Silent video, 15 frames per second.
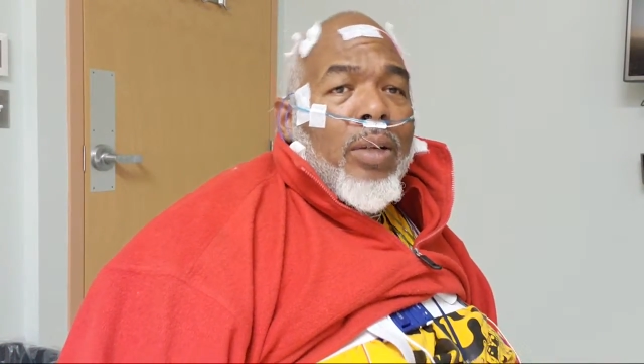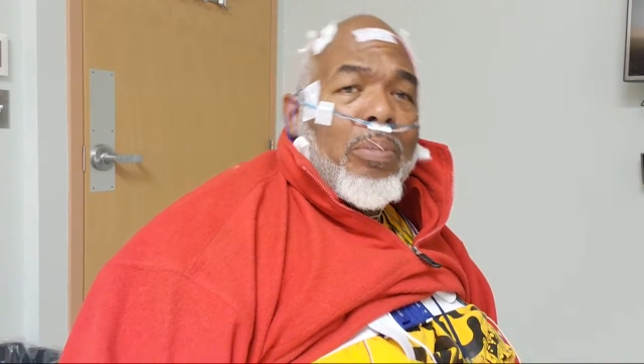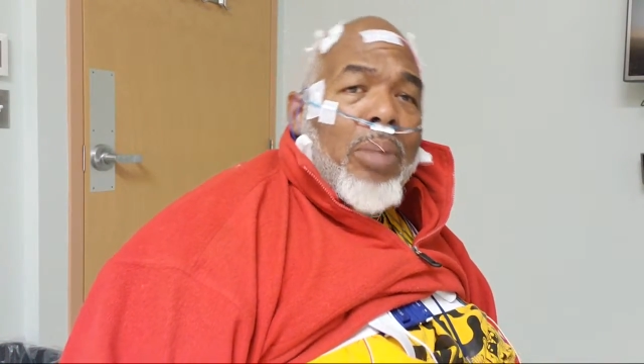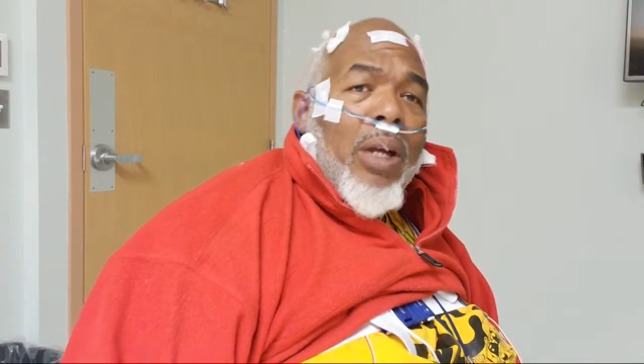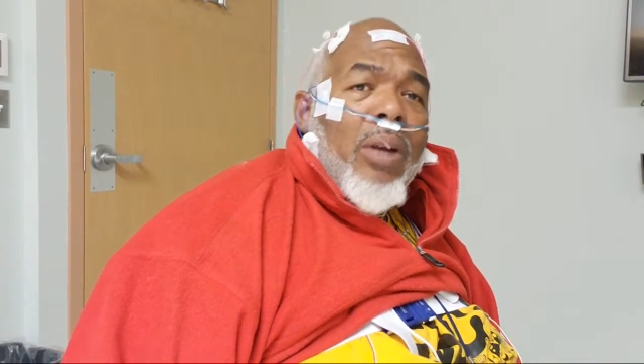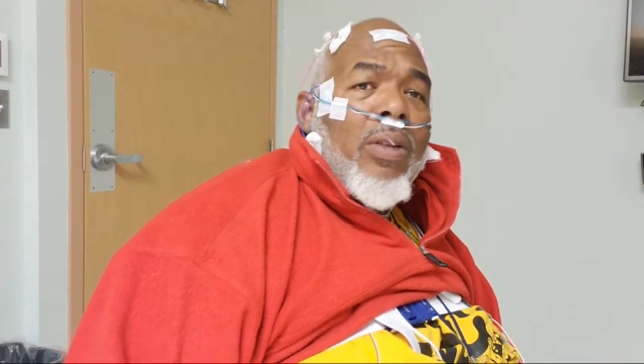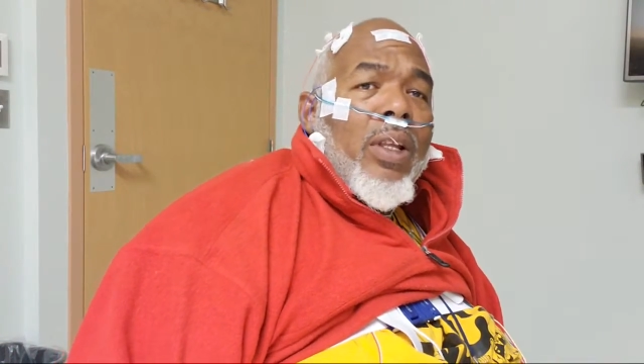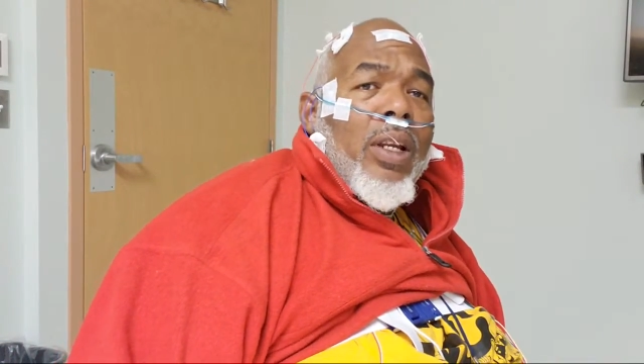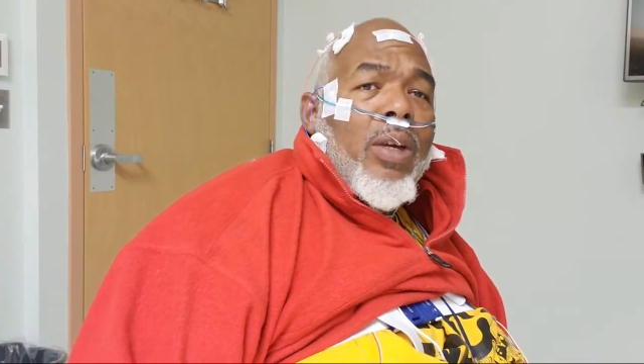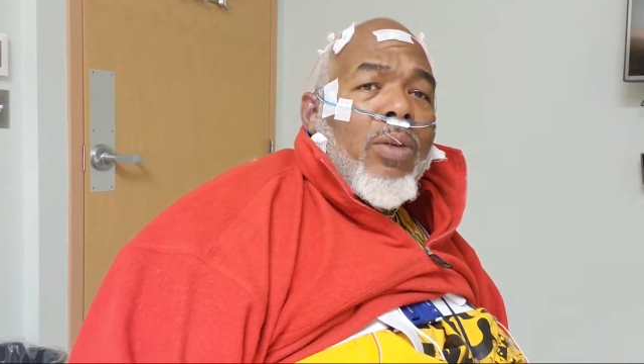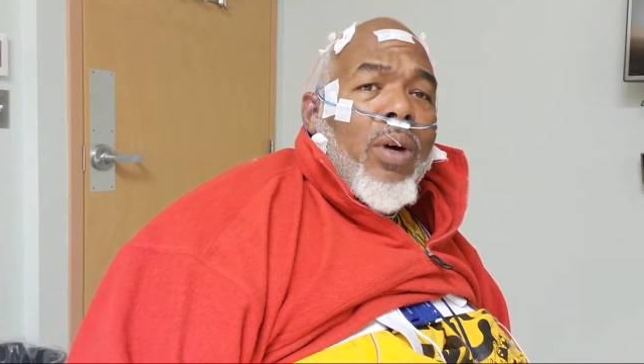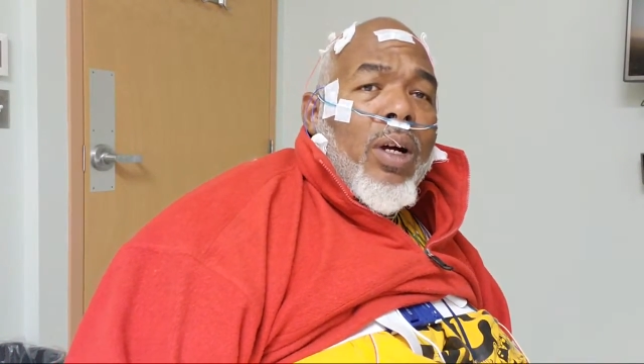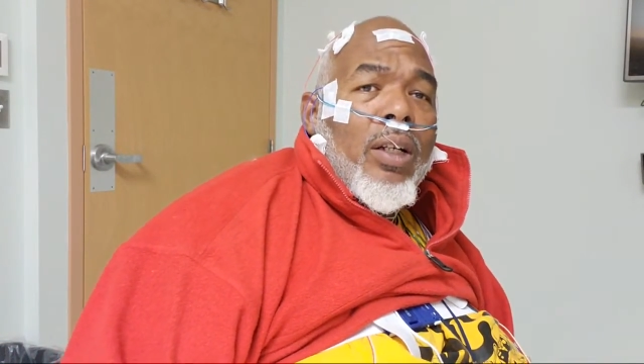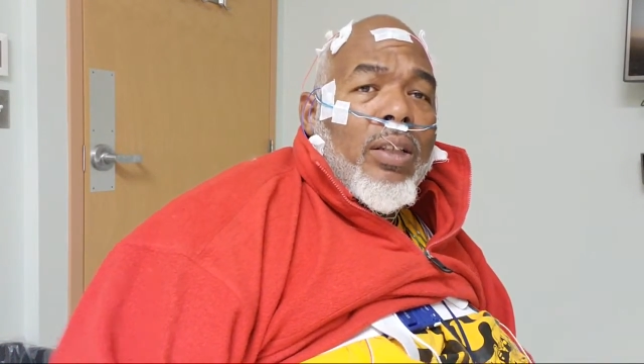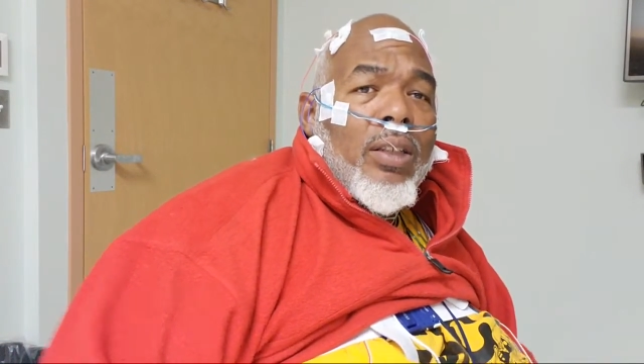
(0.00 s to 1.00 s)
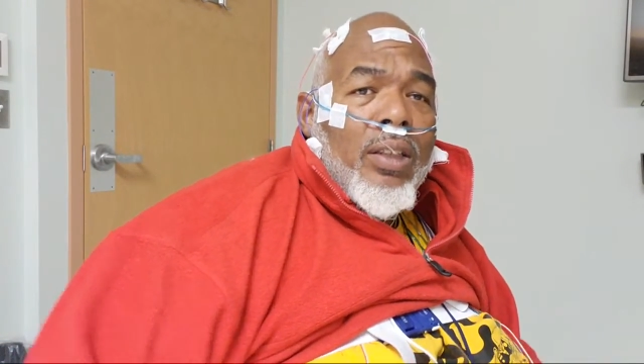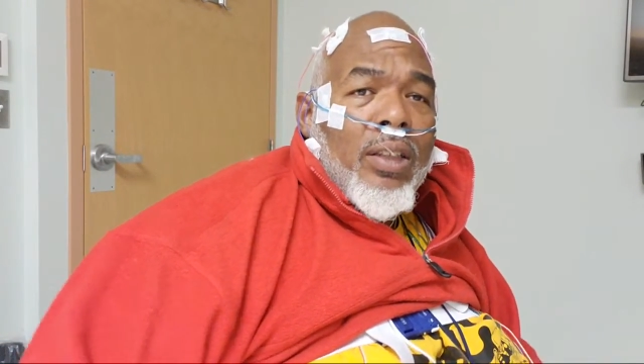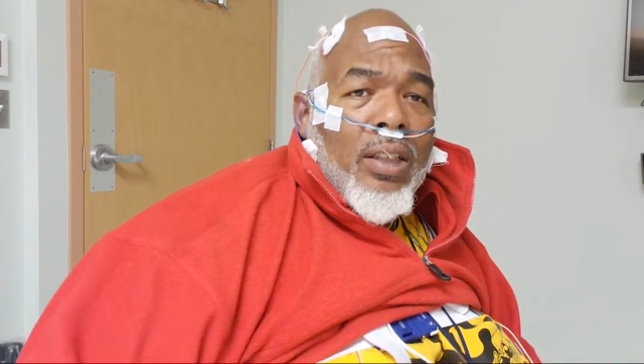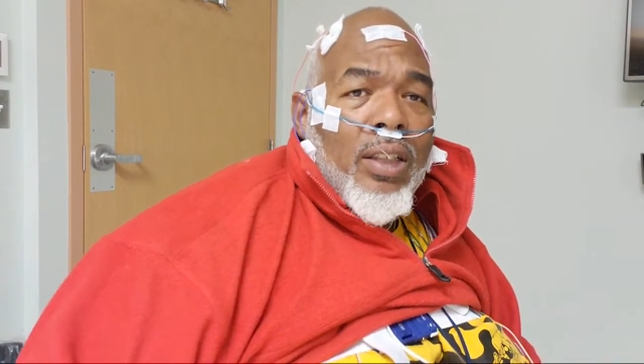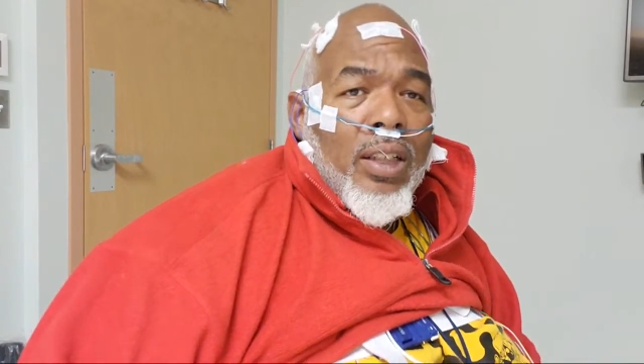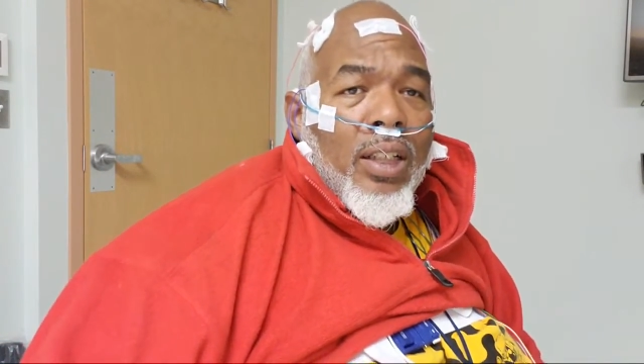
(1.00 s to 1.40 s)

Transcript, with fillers: better than he was,